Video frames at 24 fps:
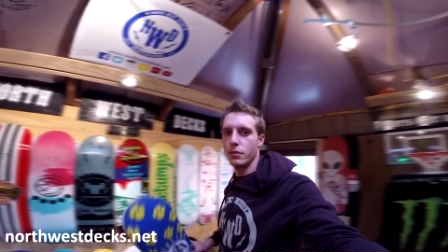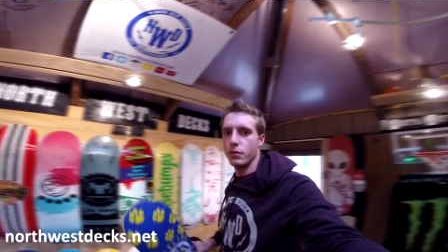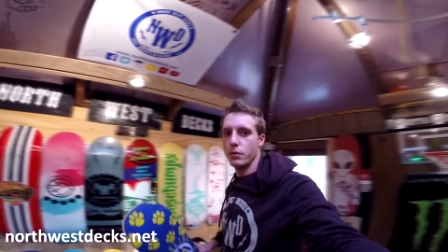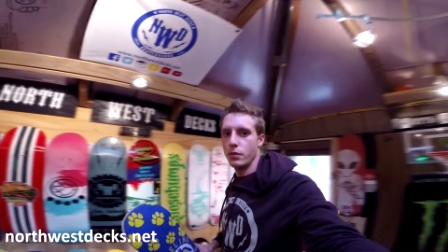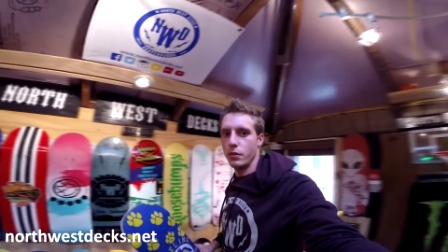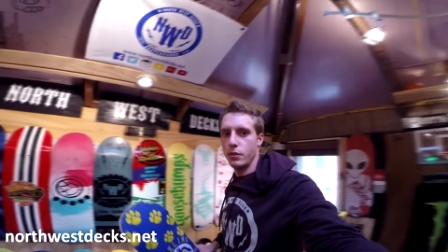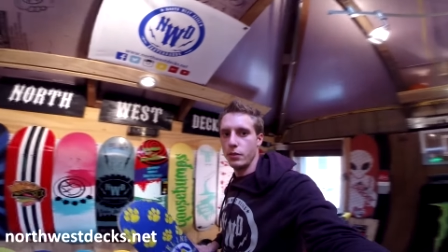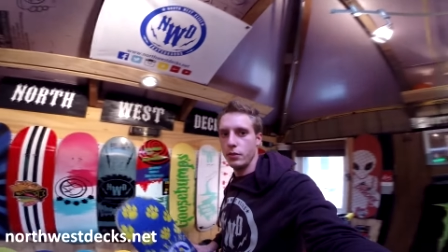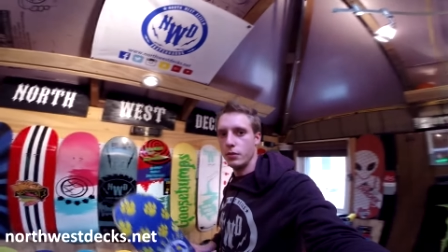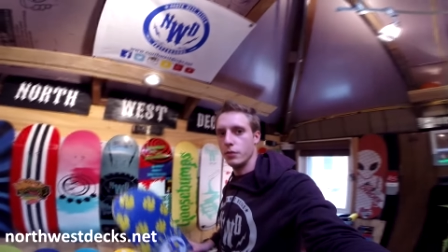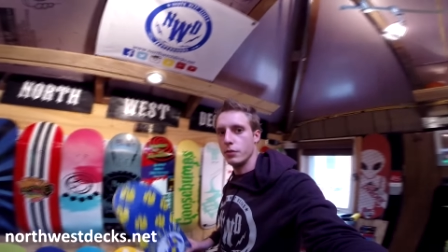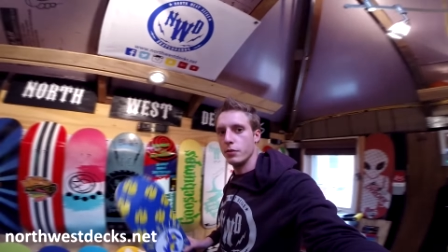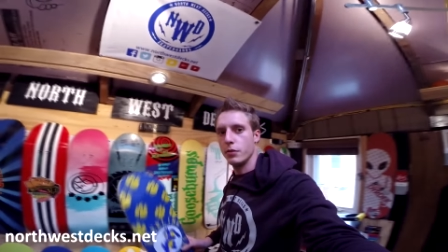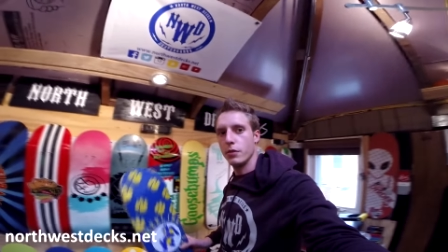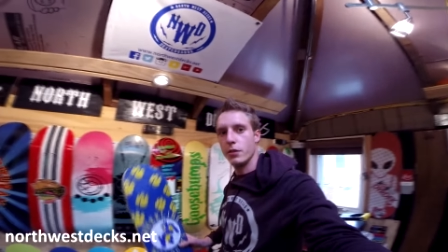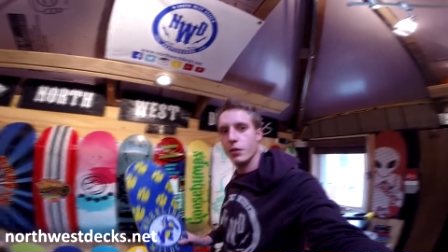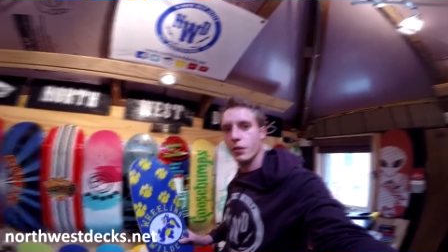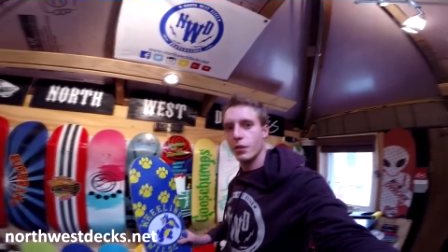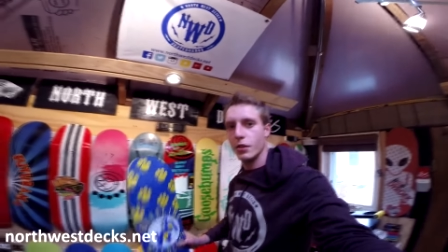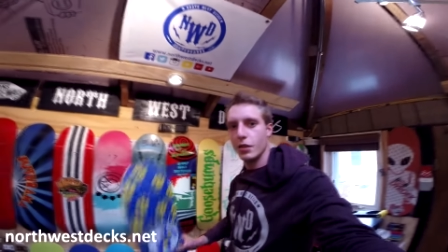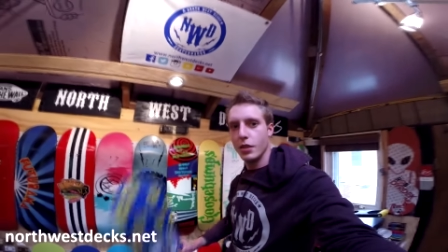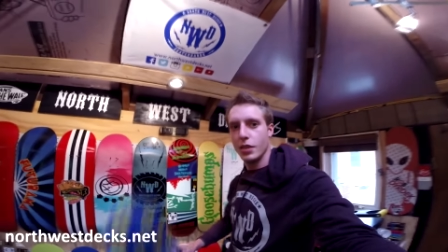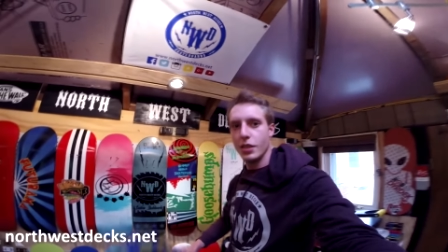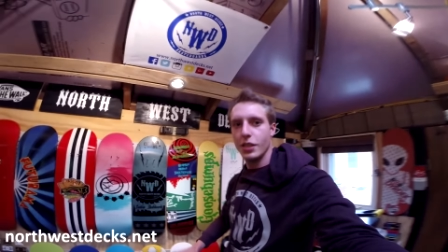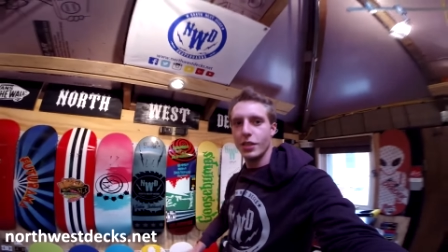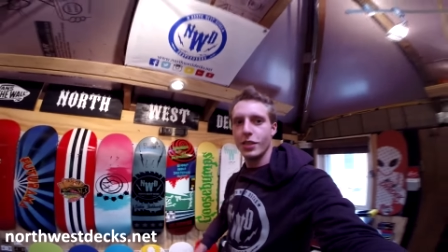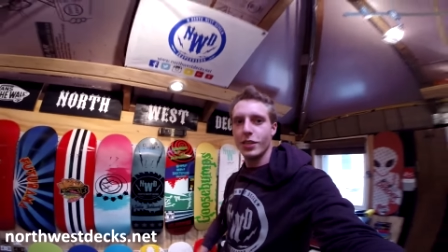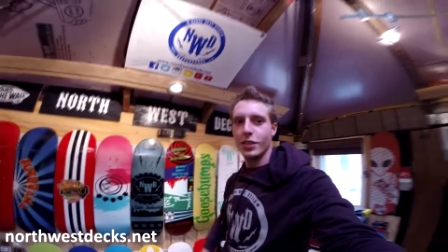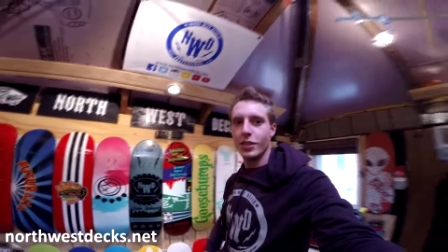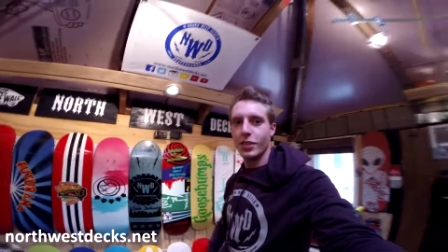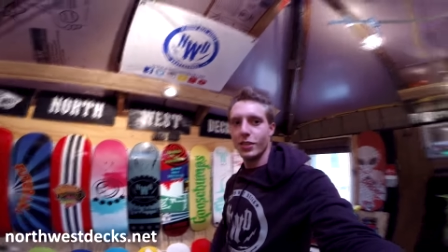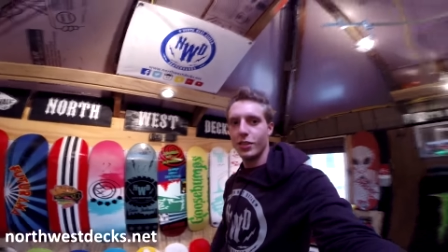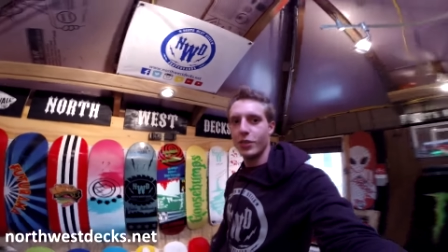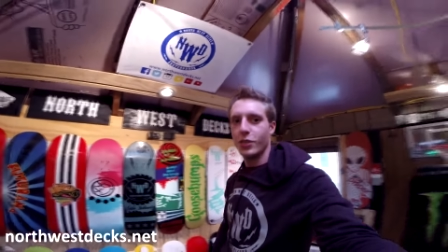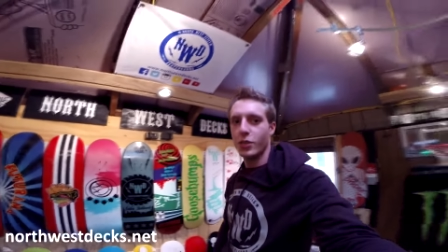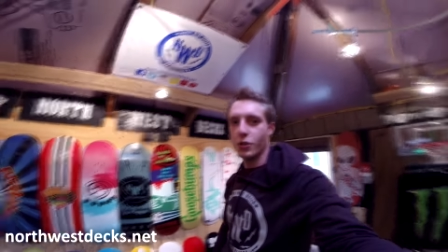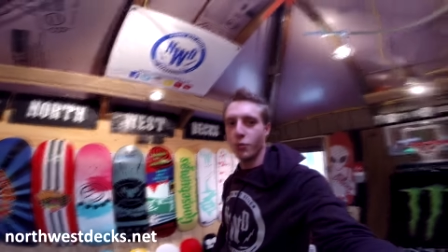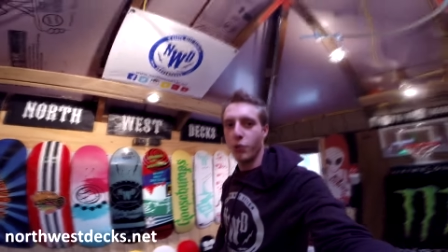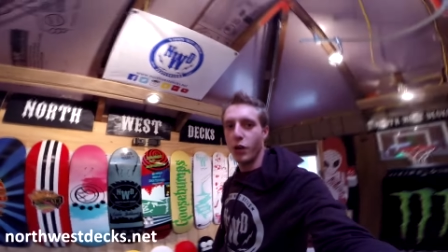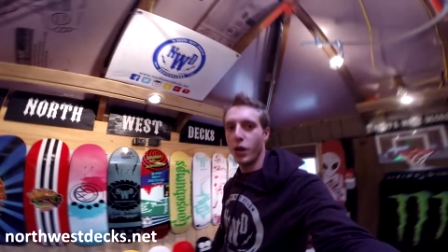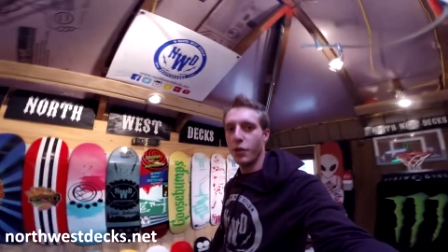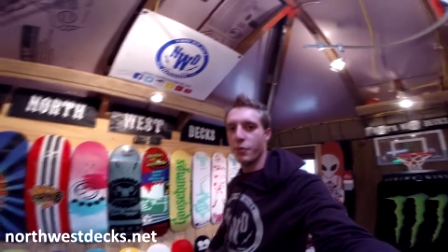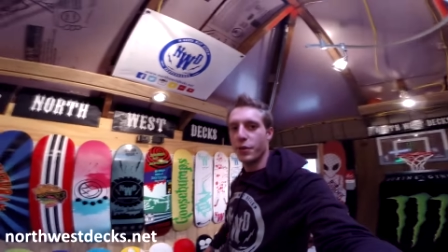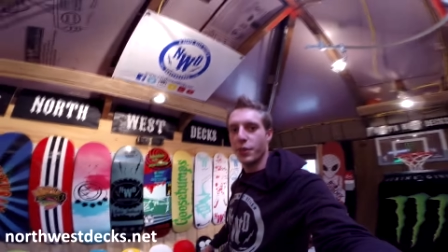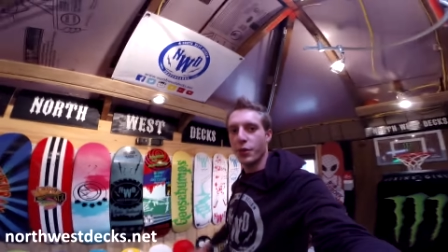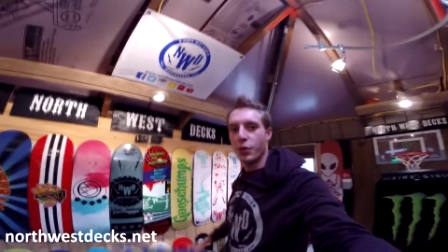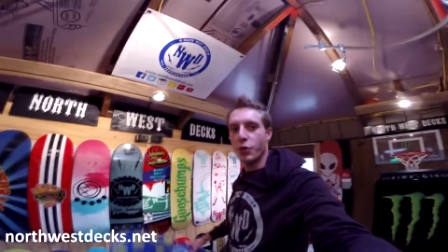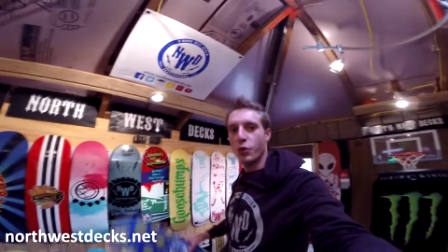and you'll
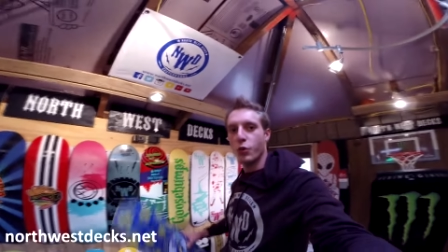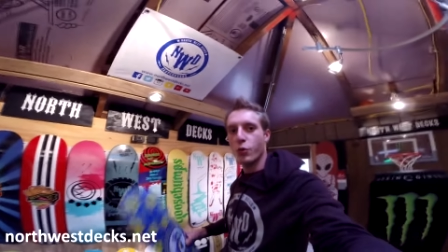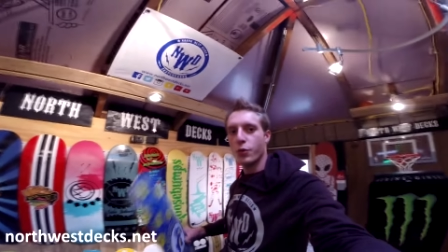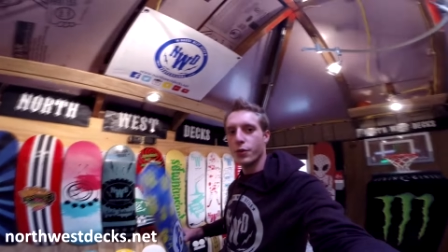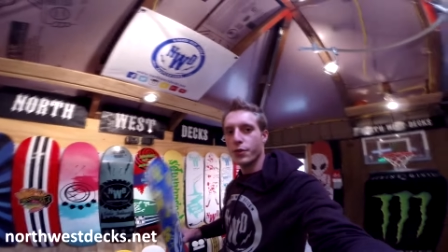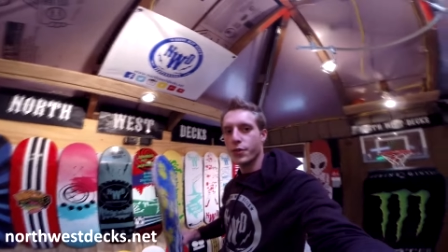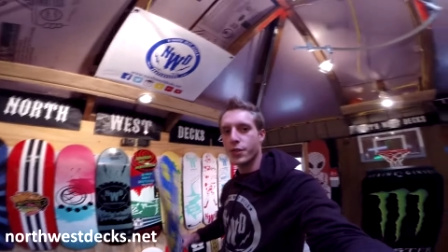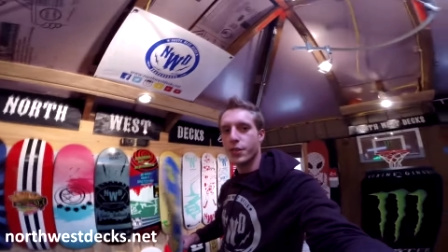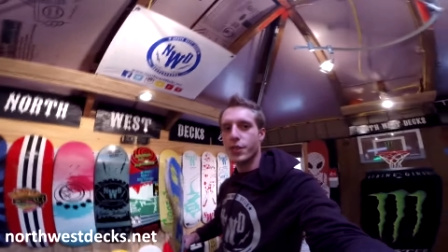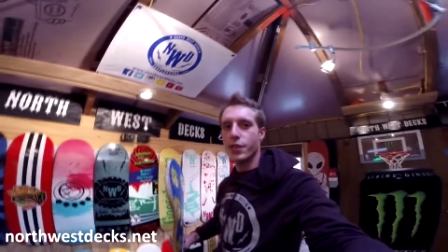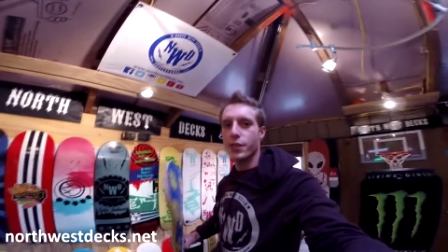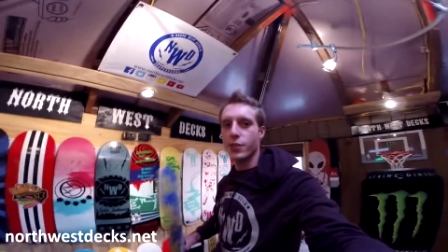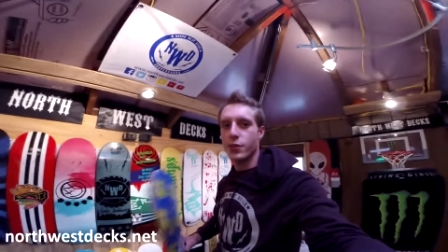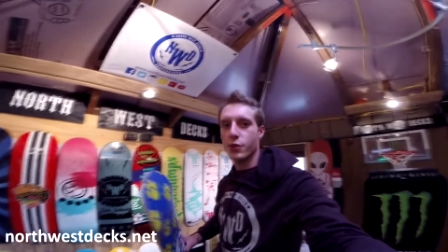probably be the coolest kid in